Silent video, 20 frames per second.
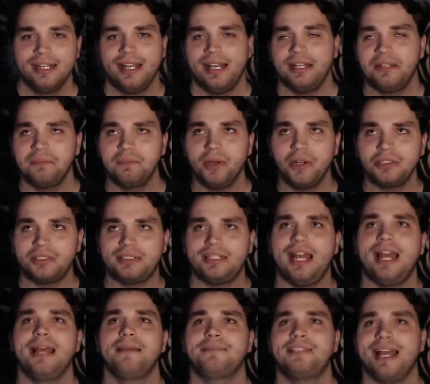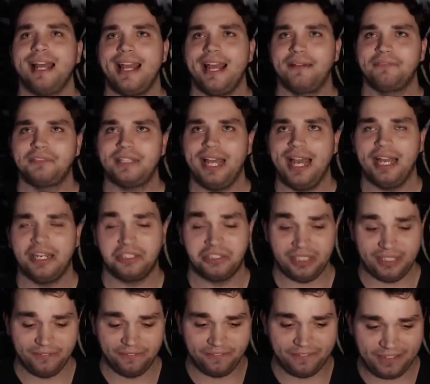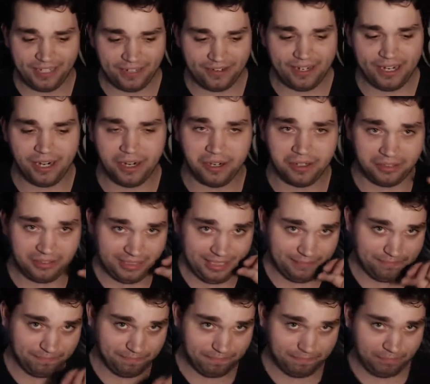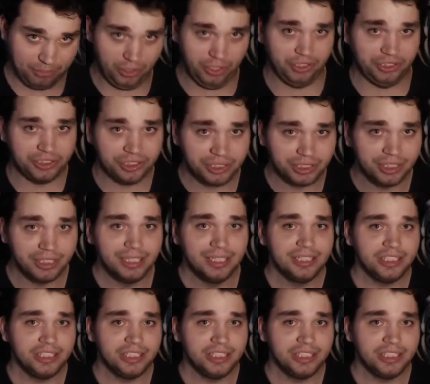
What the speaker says: And most times I have to actually very hardly push